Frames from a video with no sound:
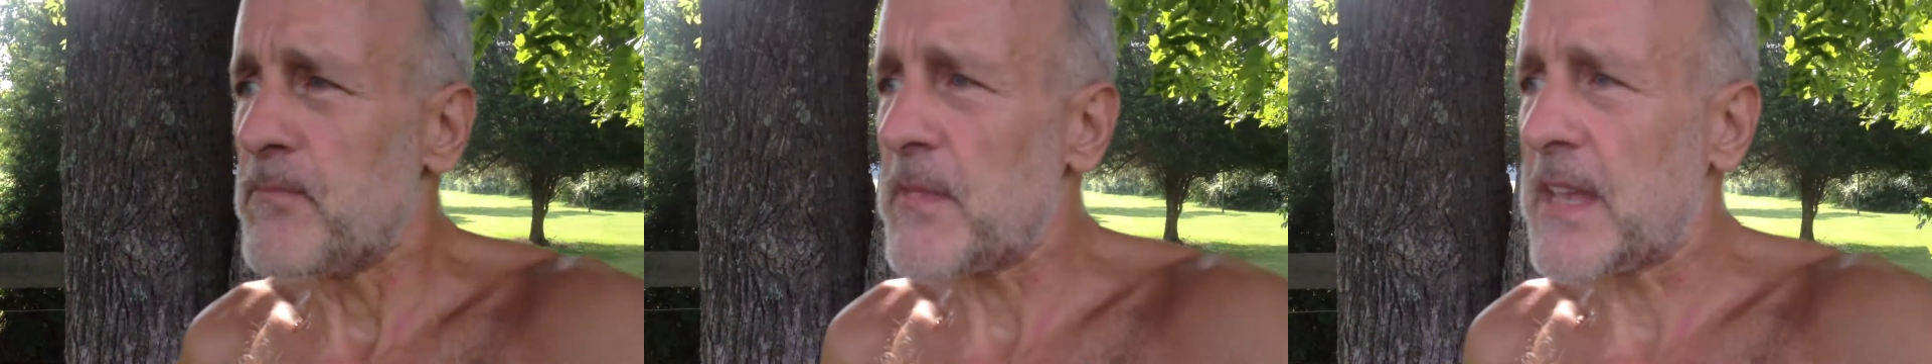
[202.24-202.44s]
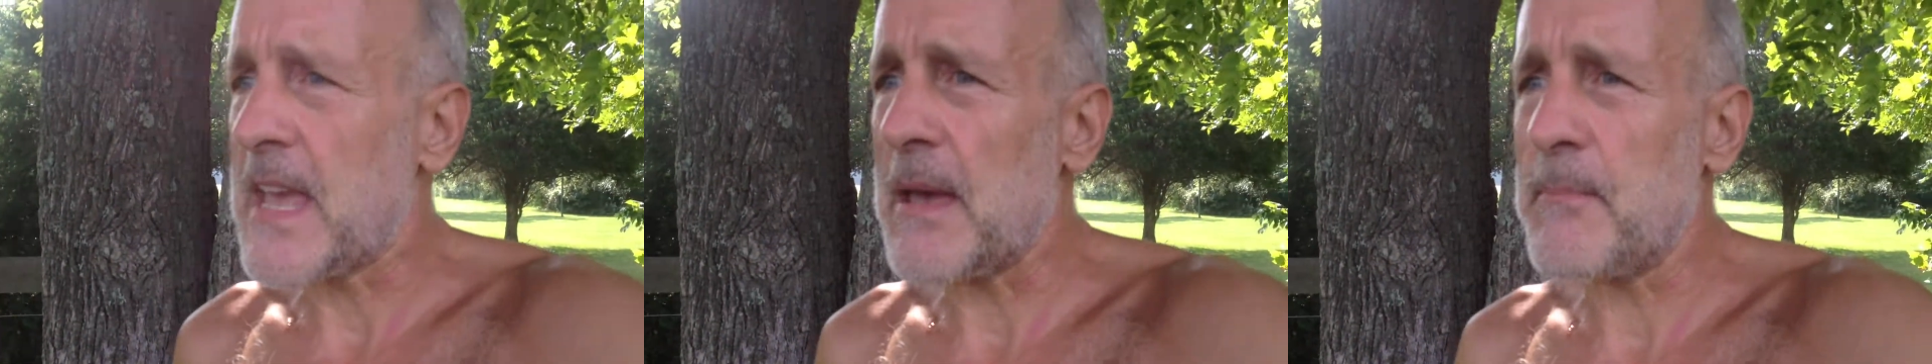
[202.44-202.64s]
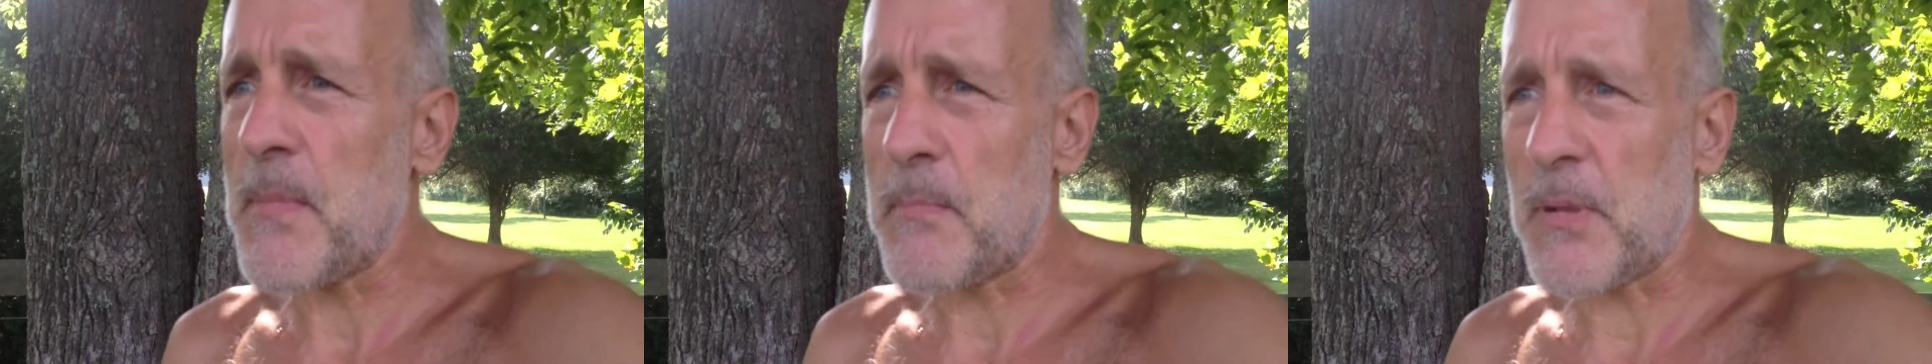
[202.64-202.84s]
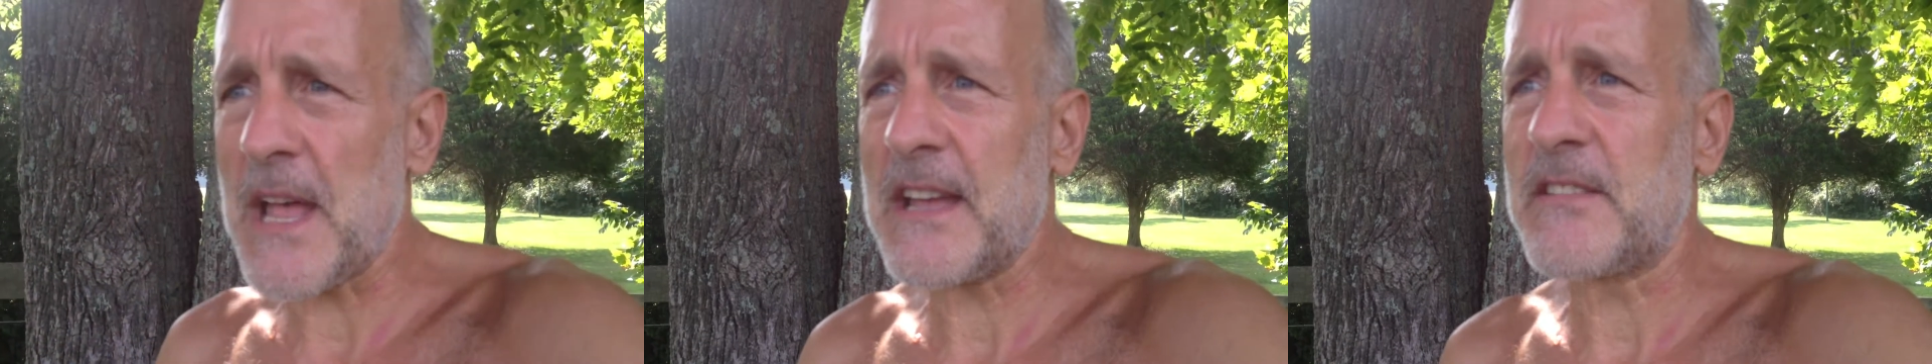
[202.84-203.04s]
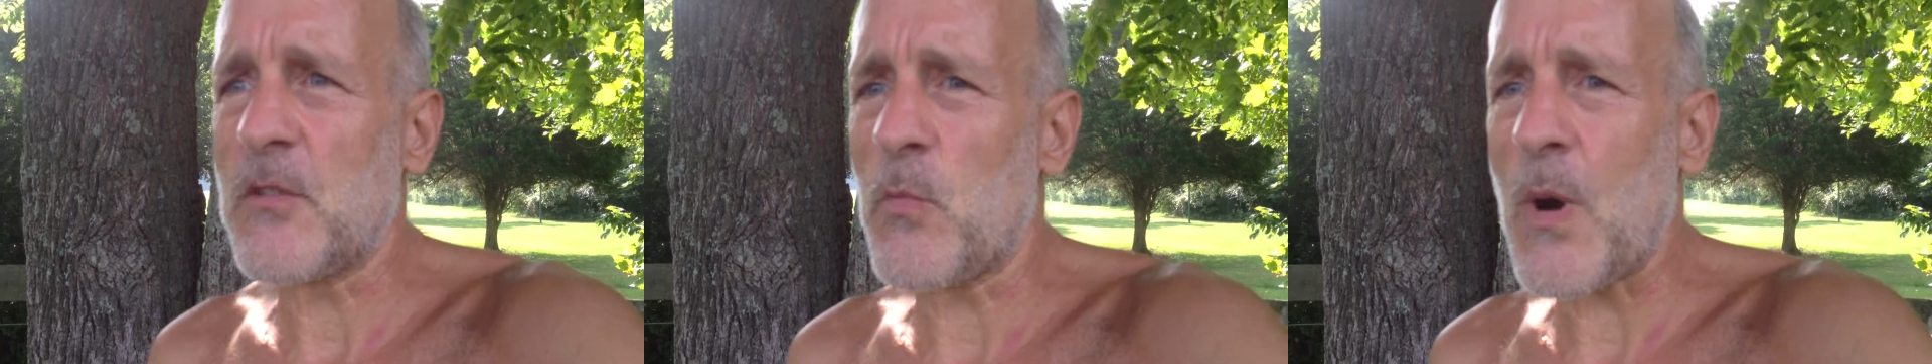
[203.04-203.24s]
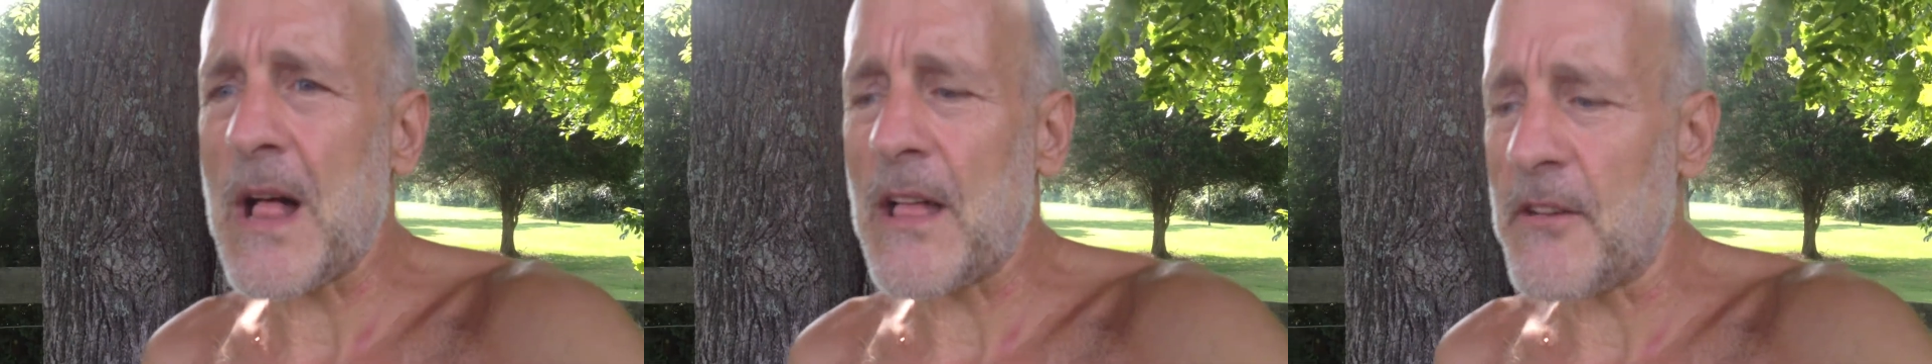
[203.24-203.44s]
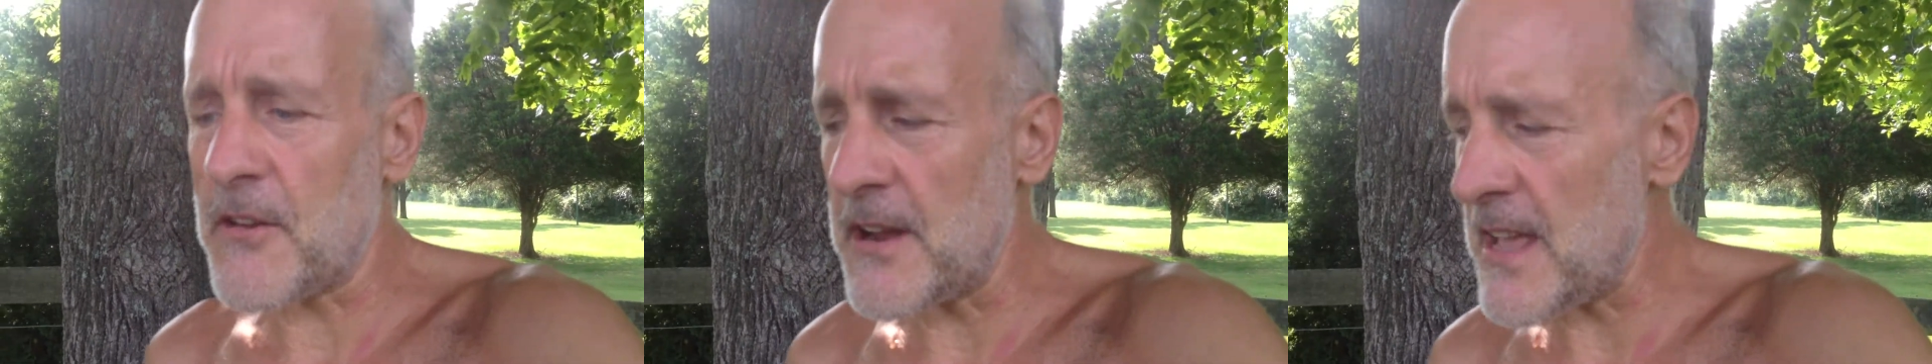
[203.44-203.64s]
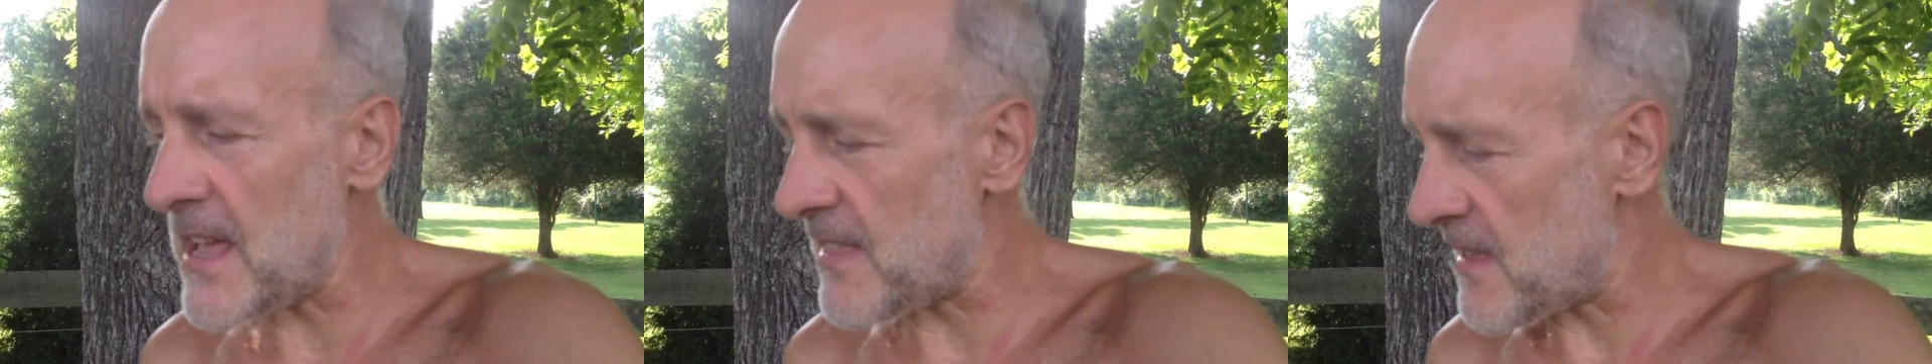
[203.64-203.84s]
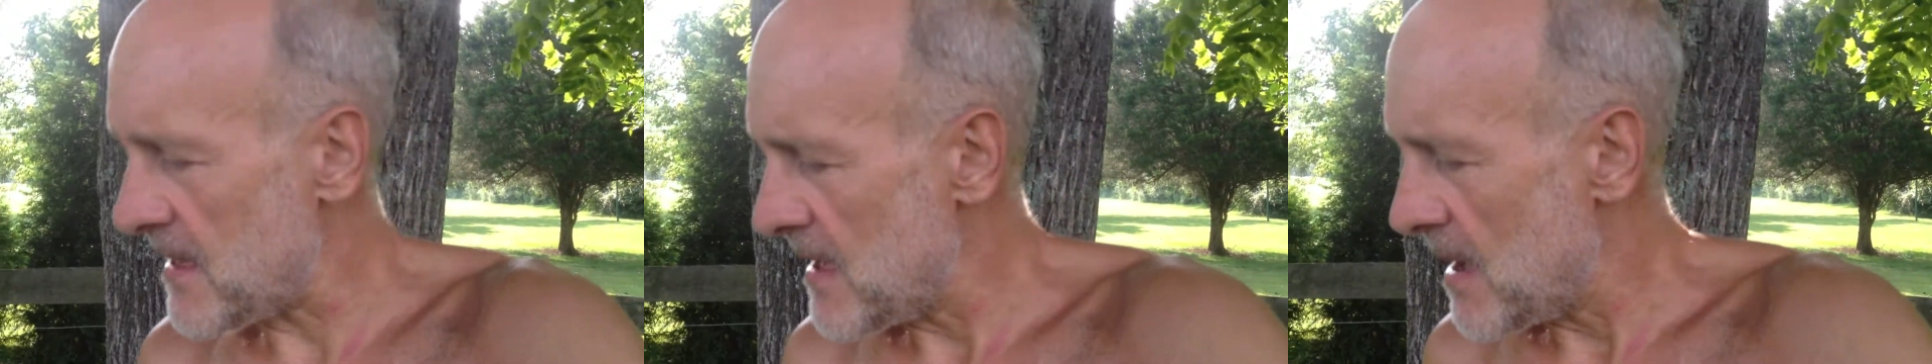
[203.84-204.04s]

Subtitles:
can be planted well underneath.